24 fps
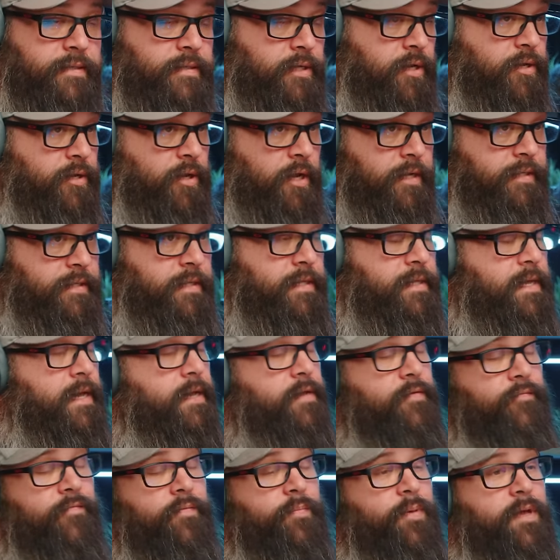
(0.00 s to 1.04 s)
So I'd like to
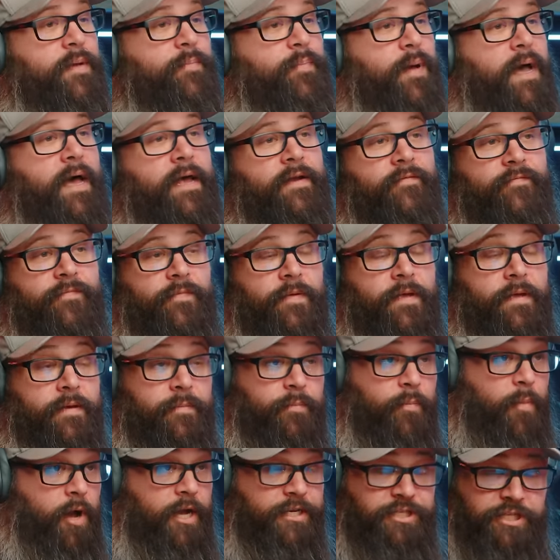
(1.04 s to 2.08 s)
thank you for being part of
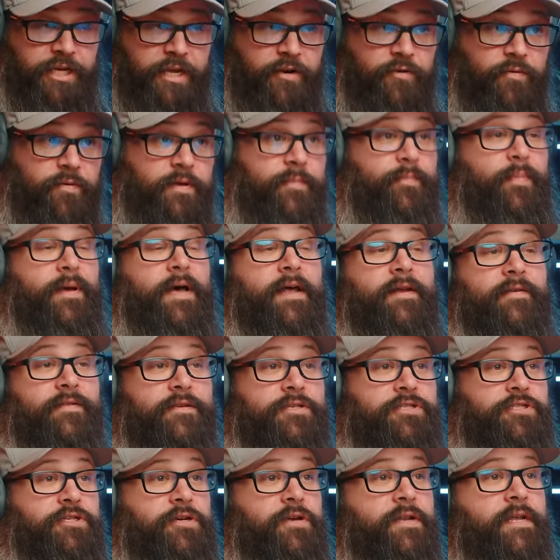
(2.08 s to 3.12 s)
my channel and part of
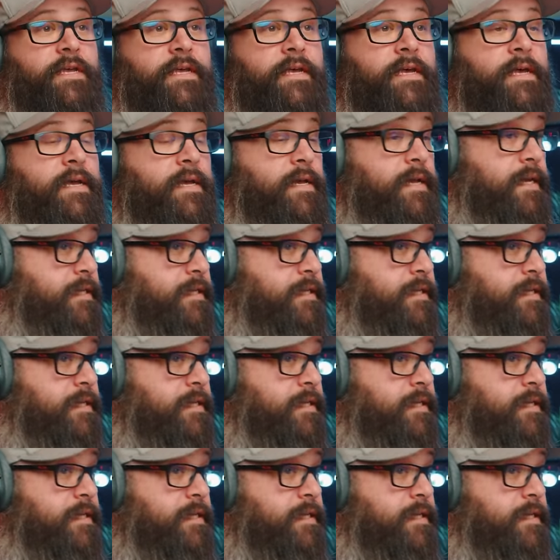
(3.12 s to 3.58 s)
the journey,